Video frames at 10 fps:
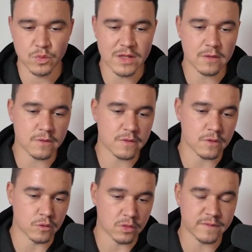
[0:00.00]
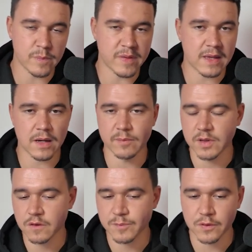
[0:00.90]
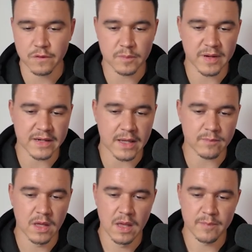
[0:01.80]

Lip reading: We use NordVPN. I'm not sponsored by them,